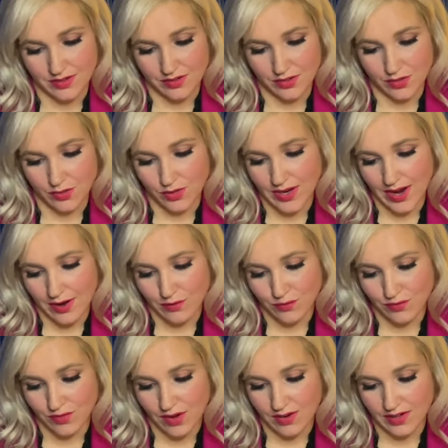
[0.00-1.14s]
"nor how
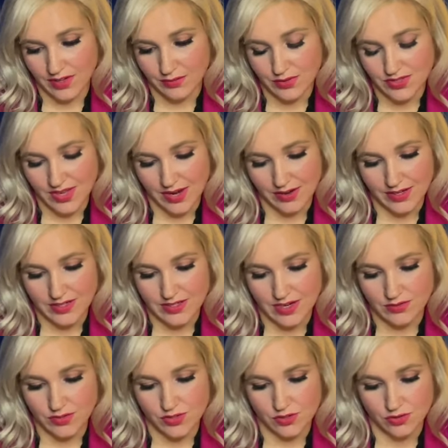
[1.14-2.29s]
far he was carried
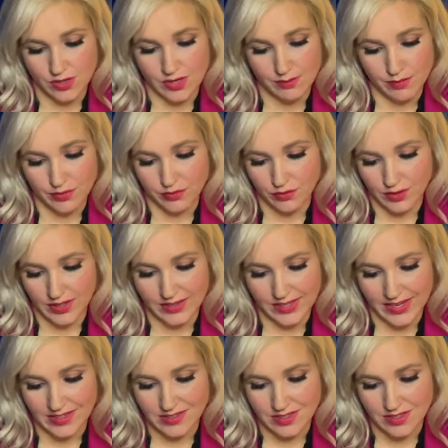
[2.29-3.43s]
downstream before he
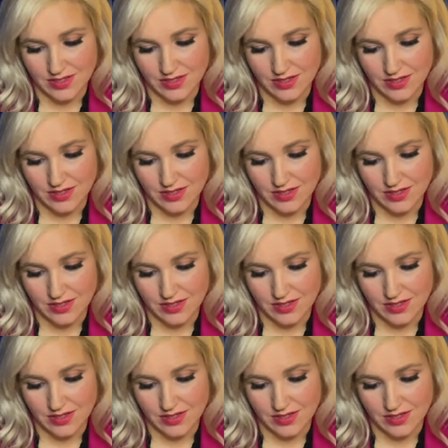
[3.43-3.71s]
landed.